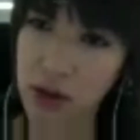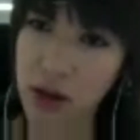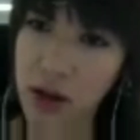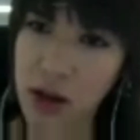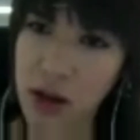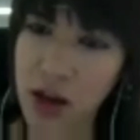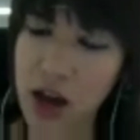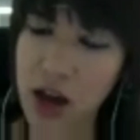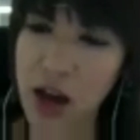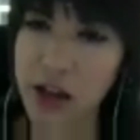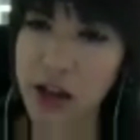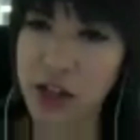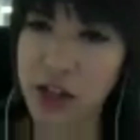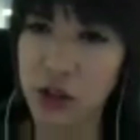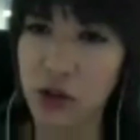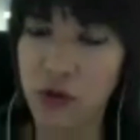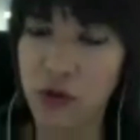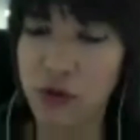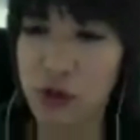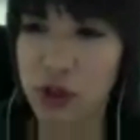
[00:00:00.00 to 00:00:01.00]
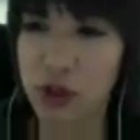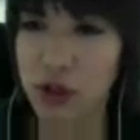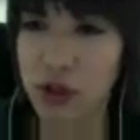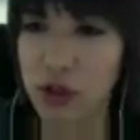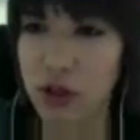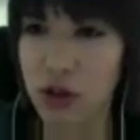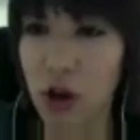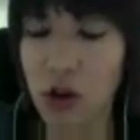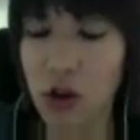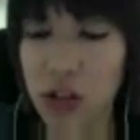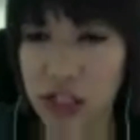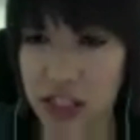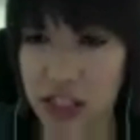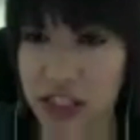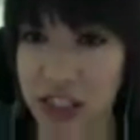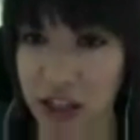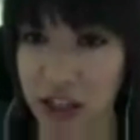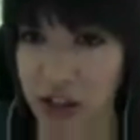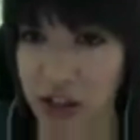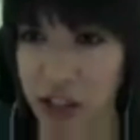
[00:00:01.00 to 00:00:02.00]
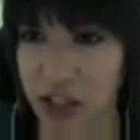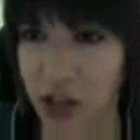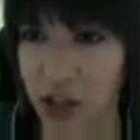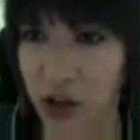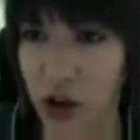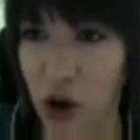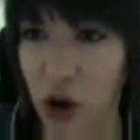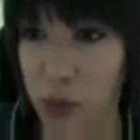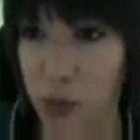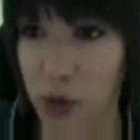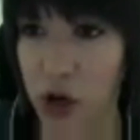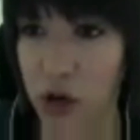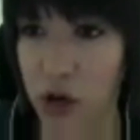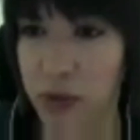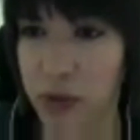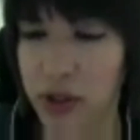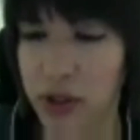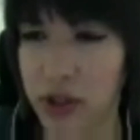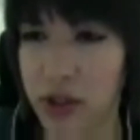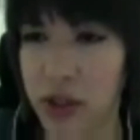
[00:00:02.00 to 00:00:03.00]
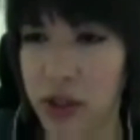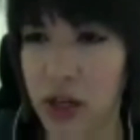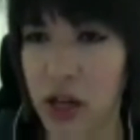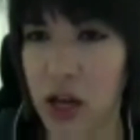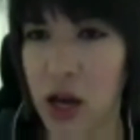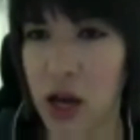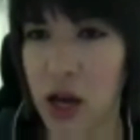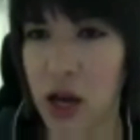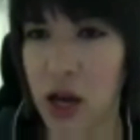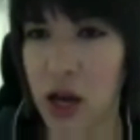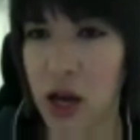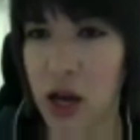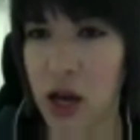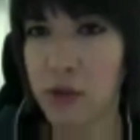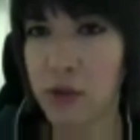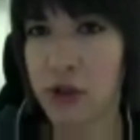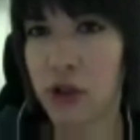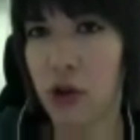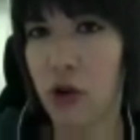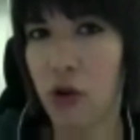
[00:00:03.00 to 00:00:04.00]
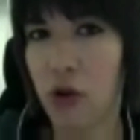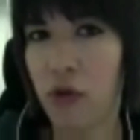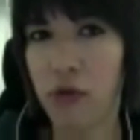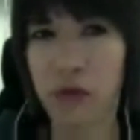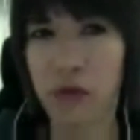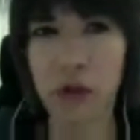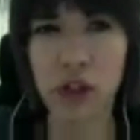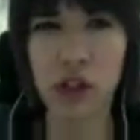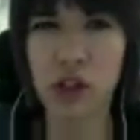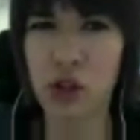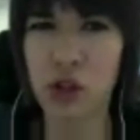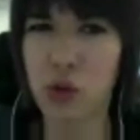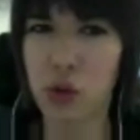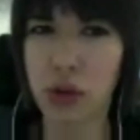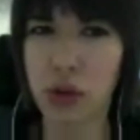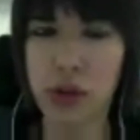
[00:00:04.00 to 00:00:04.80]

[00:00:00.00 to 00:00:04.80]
and you've not necessarily done it on purpose. So, for instance, one